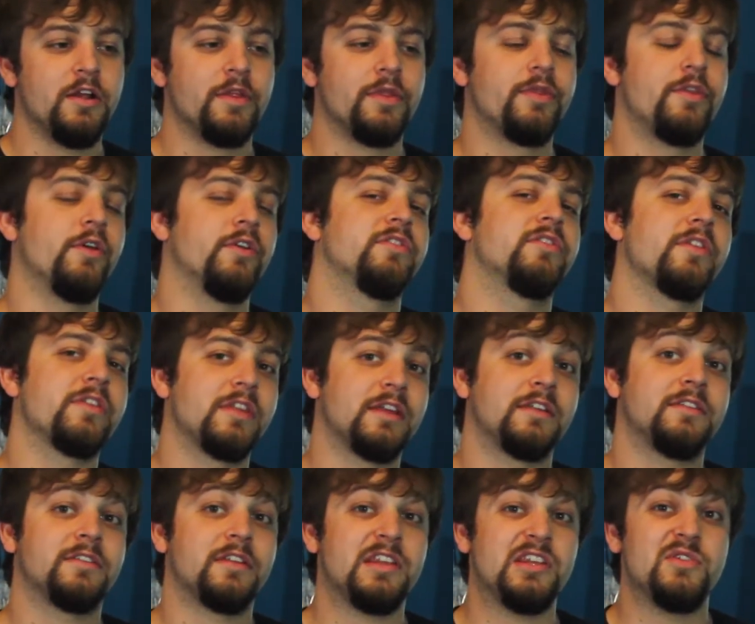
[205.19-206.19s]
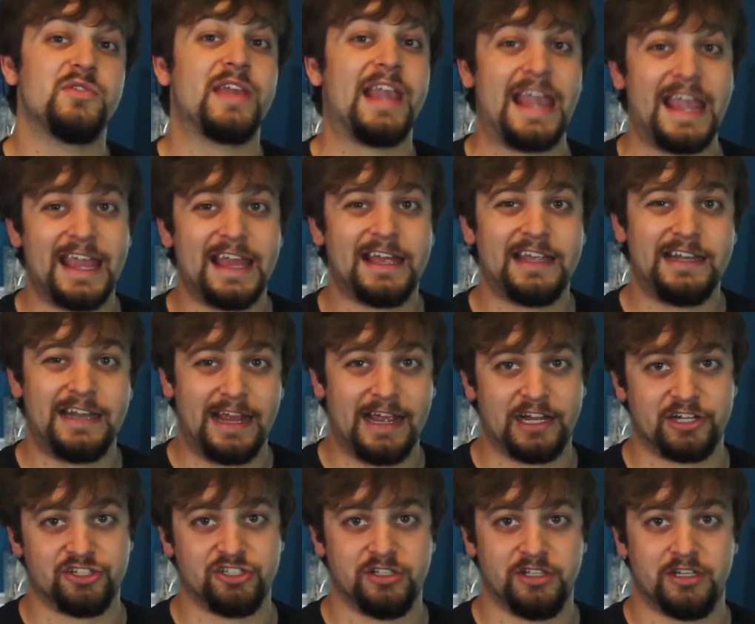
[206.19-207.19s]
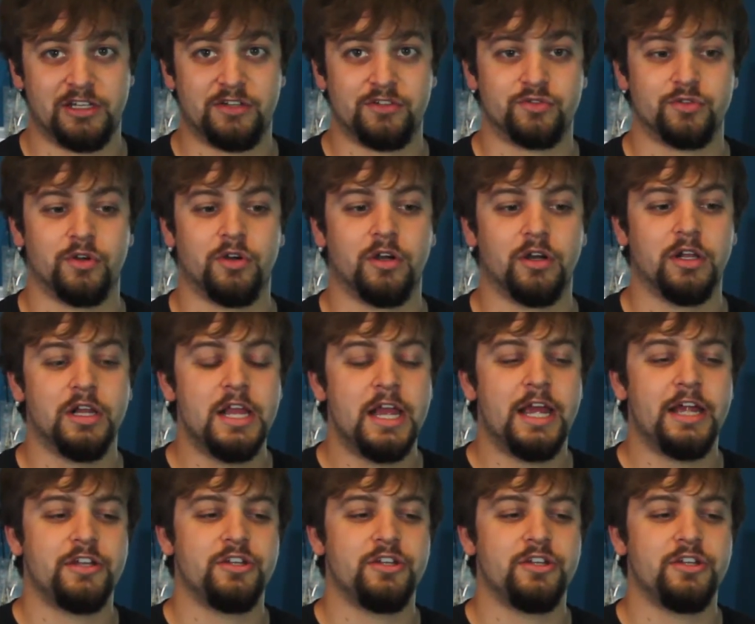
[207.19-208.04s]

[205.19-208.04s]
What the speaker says: those are things that you can actually control,